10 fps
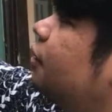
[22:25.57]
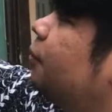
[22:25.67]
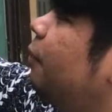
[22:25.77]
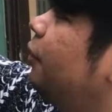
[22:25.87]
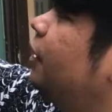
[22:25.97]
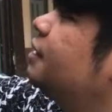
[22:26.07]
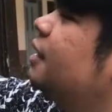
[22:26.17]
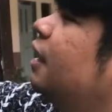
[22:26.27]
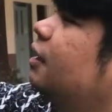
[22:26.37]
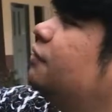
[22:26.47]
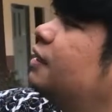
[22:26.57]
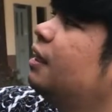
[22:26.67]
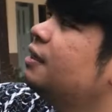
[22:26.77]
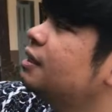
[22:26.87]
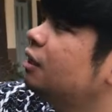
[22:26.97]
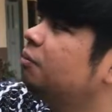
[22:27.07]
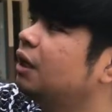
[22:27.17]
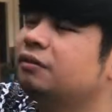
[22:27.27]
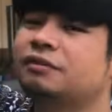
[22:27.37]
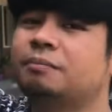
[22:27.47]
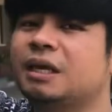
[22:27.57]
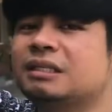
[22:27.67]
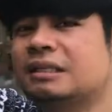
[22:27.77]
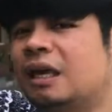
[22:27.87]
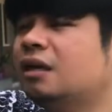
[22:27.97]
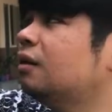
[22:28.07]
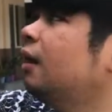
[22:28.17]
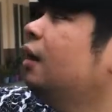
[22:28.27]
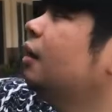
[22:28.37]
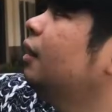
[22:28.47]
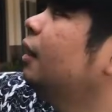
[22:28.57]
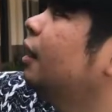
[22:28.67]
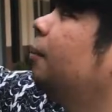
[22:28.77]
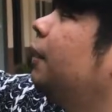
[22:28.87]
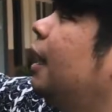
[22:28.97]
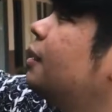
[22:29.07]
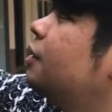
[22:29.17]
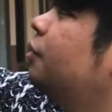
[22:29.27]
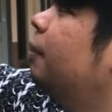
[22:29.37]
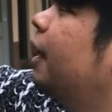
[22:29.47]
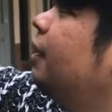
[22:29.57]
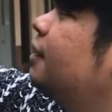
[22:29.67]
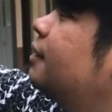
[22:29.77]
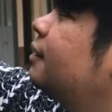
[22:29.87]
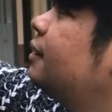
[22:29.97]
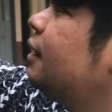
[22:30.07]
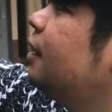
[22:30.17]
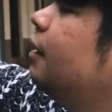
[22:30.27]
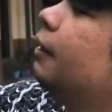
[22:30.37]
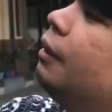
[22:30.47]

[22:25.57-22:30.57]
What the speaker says: remember this negative sign is not part of the base a, okay? Plus or minus c,